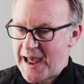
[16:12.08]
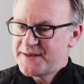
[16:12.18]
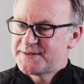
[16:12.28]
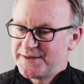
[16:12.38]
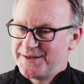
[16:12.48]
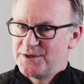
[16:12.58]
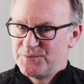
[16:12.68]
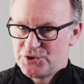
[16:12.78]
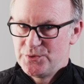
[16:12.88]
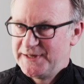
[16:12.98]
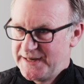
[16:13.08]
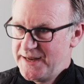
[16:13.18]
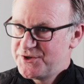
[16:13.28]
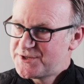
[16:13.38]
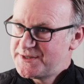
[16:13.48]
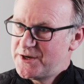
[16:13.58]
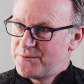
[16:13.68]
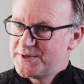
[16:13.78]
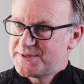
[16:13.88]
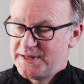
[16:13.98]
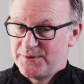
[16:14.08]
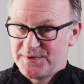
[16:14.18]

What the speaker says: asking them to engage seriously